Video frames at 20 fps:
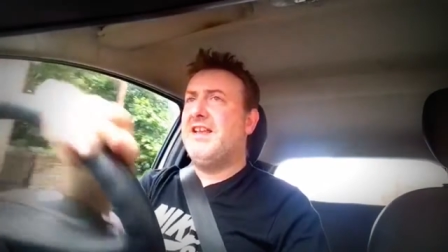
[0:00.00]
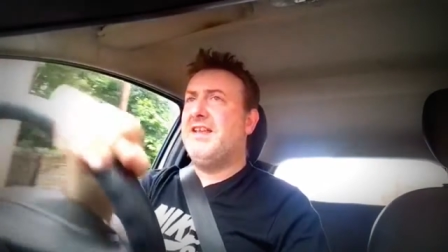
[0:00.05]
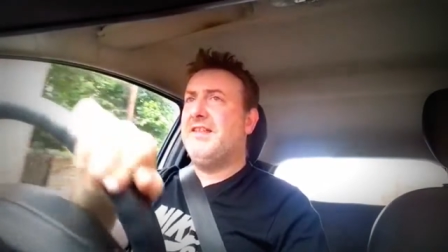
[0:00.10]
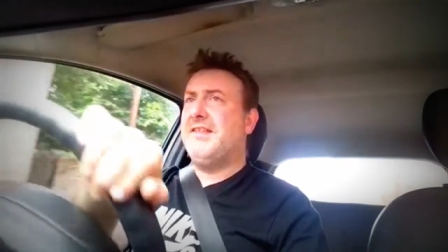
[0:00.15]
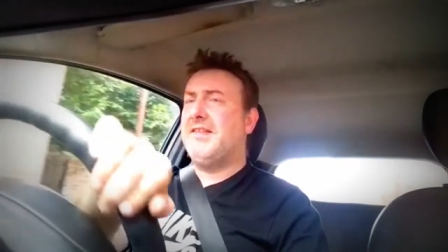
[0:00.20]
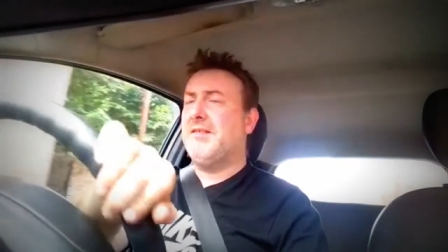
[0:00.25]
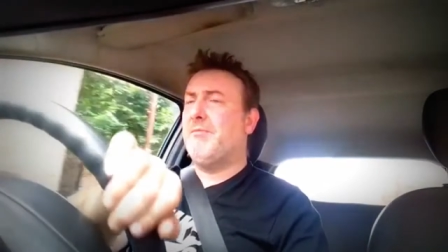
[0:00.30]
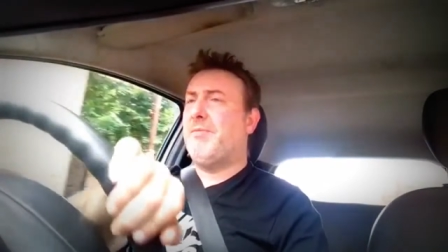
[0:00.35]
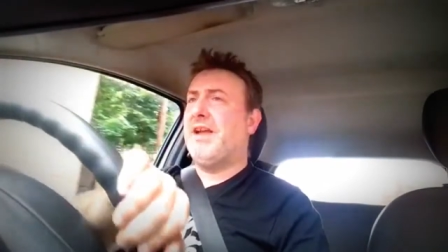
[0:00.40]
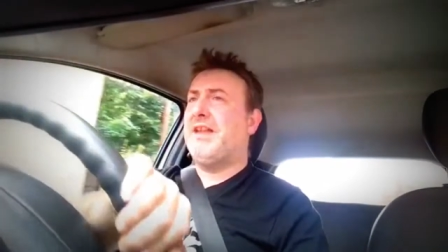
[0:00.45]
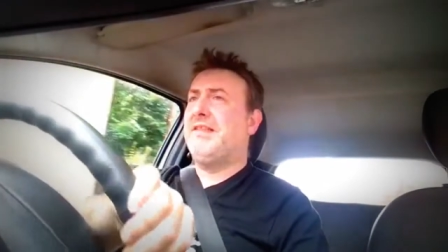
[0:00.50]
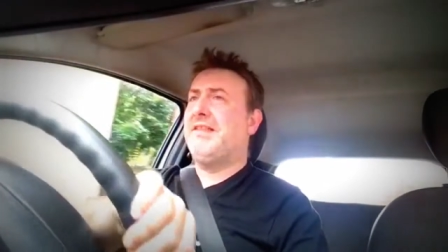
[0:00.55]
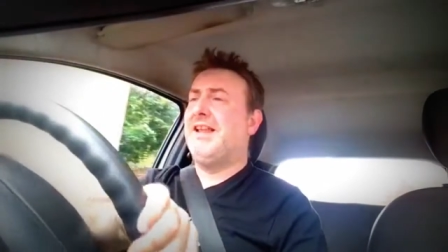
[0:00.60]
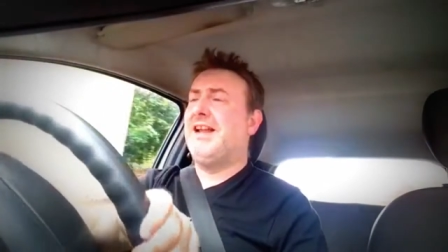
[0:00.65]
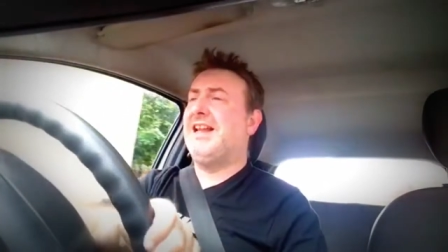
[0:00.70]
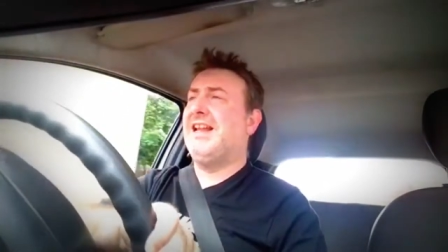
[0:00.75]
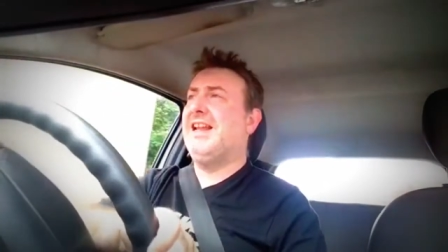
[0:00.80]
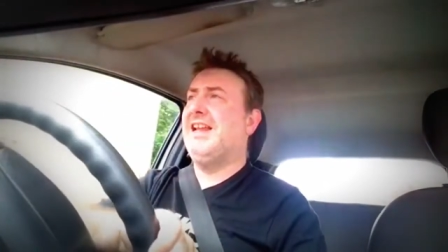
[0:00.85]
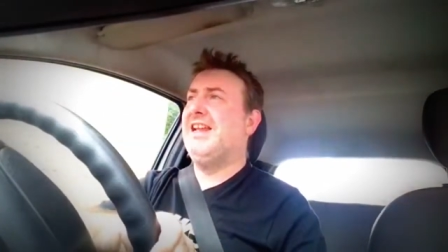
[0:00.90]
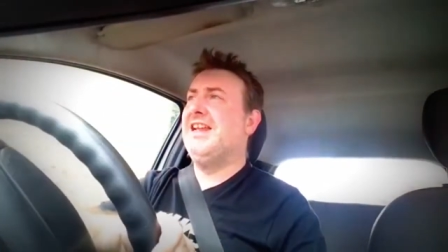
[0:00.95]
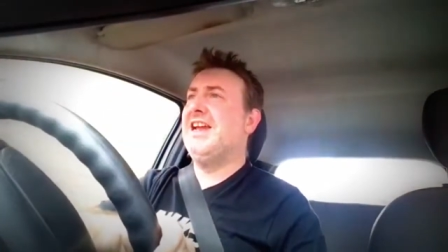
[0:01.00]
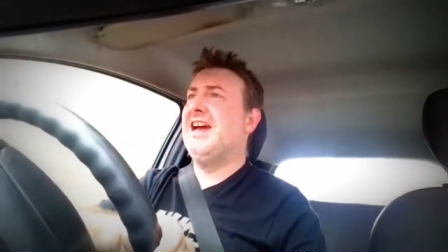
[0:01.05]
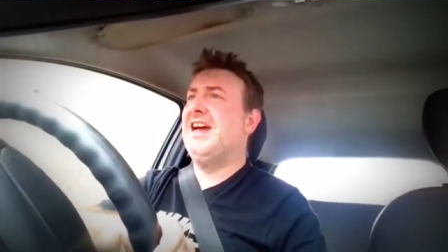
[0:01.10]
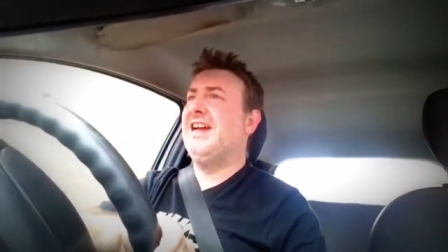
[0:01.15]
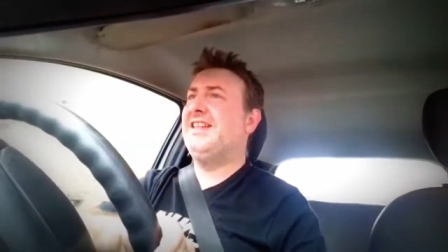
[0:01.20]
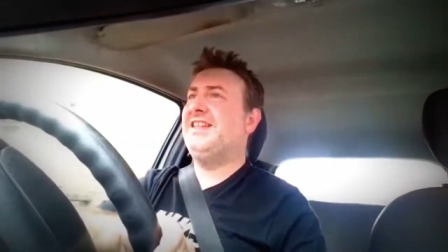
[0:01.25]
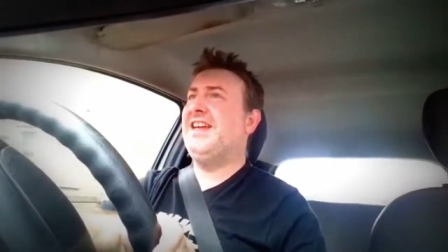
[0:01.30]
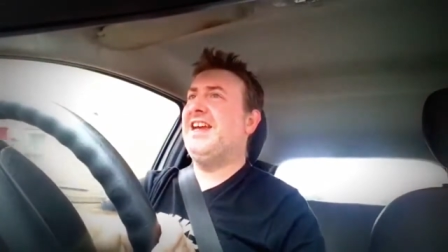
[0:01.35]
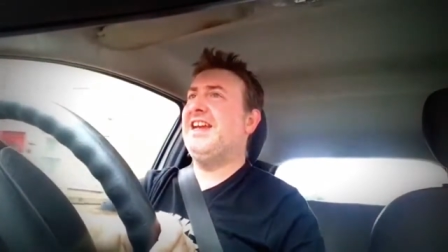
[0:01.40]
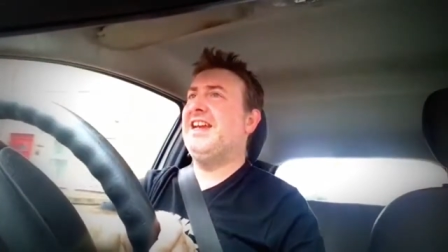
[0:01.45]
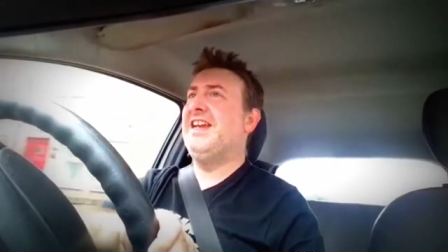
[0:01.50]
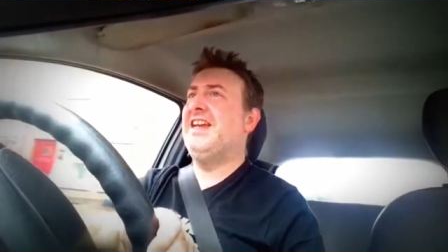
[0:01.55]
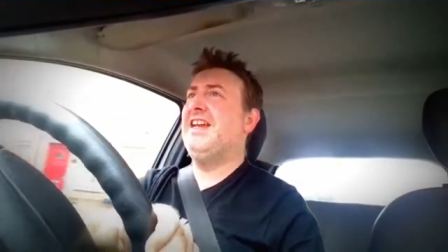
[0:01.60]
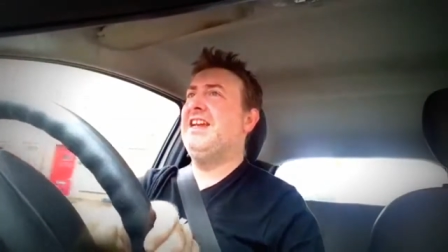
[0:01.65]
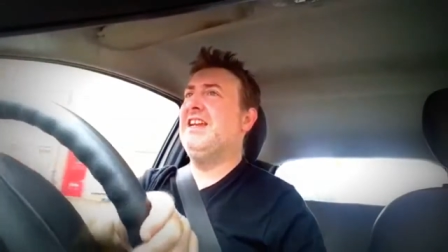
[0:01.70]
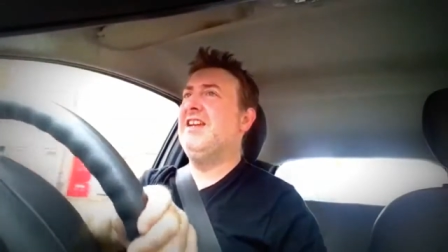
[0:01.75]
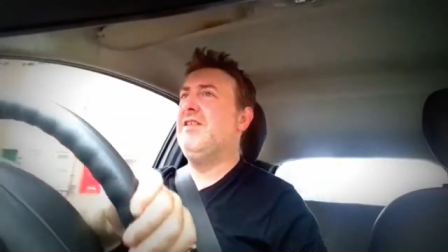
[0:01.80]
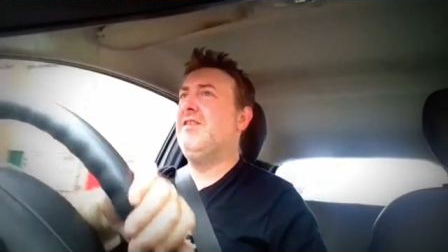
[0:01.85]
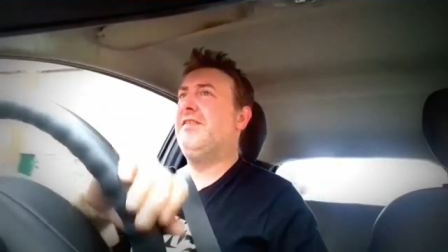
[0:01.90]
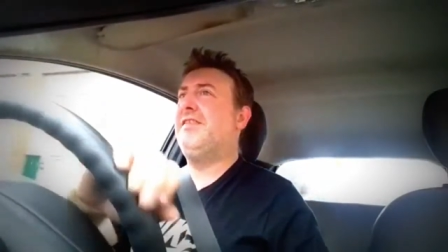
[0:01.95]
is basically a
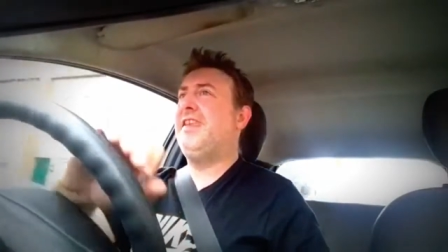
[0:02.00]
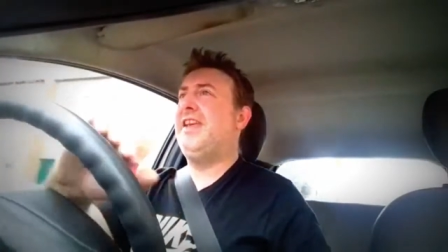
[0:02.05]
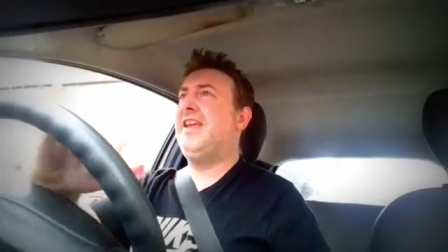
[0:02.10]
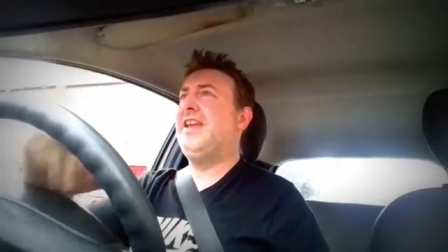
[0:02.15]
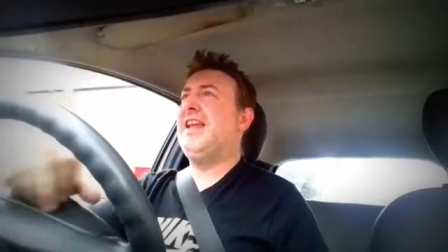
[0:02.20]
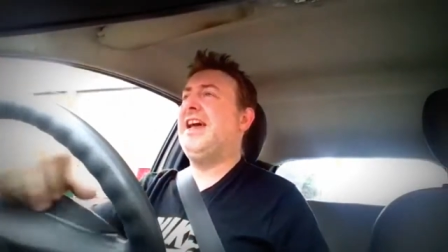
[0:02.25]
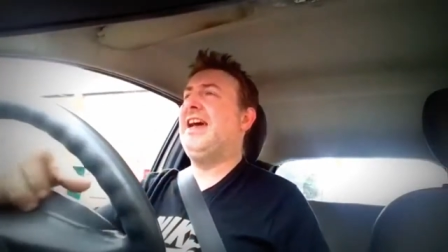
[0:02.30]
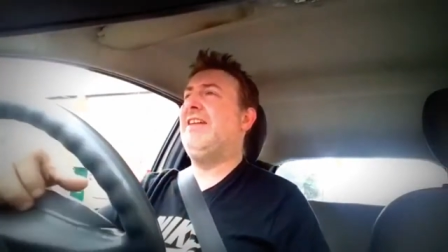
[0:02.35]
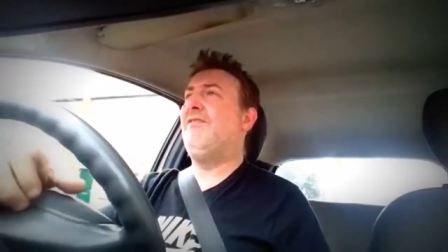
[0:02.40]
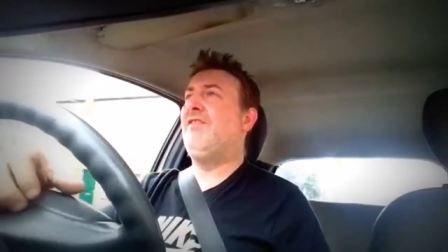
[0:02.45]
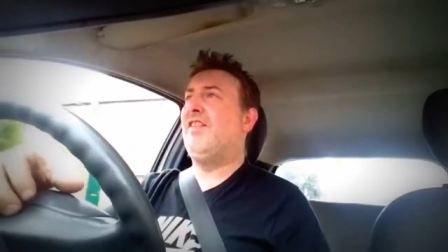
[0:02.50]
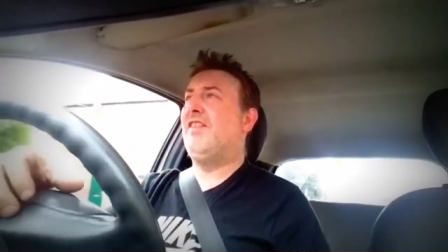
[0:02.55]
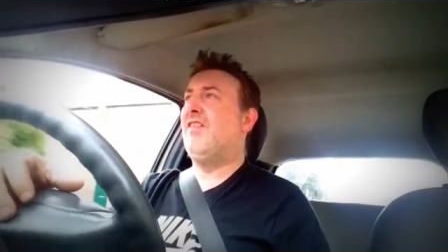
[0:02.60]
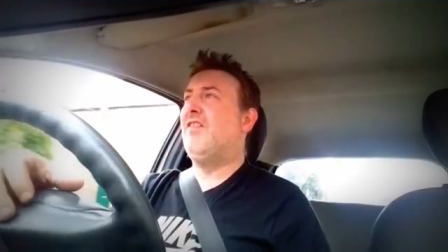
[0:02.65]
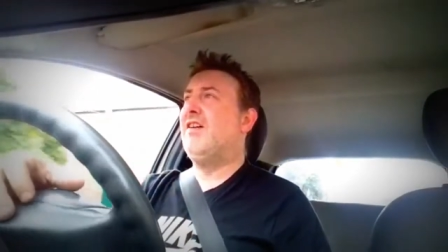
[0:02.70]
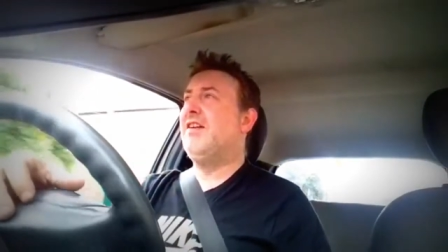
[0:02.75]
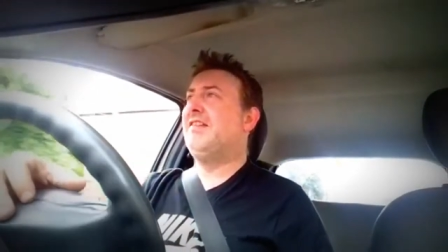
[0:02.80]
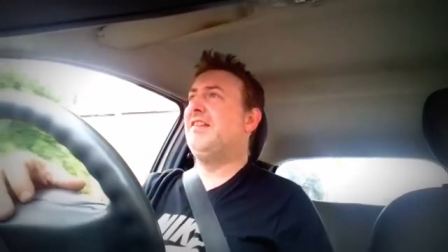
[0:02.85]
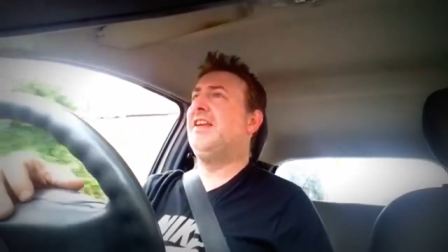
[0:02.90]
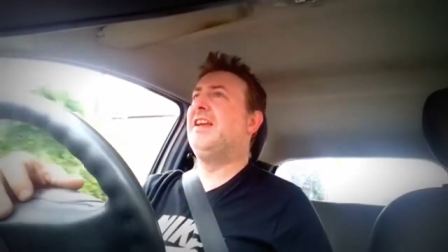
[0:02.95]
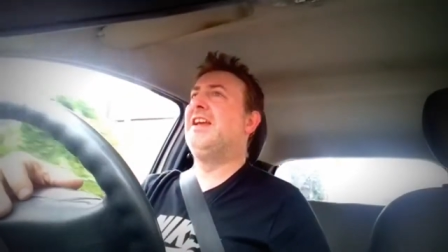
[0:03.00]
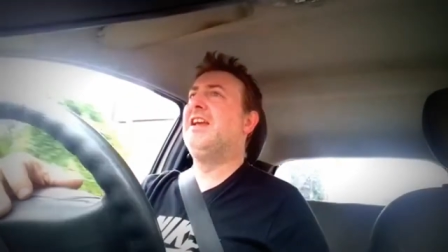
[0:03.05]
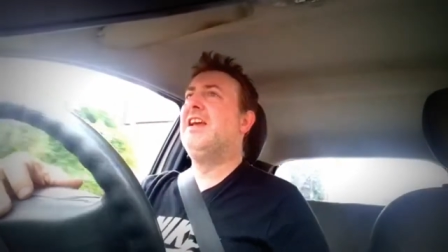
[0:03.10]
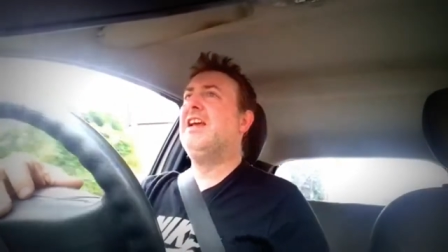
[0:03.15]
technique used in advertising,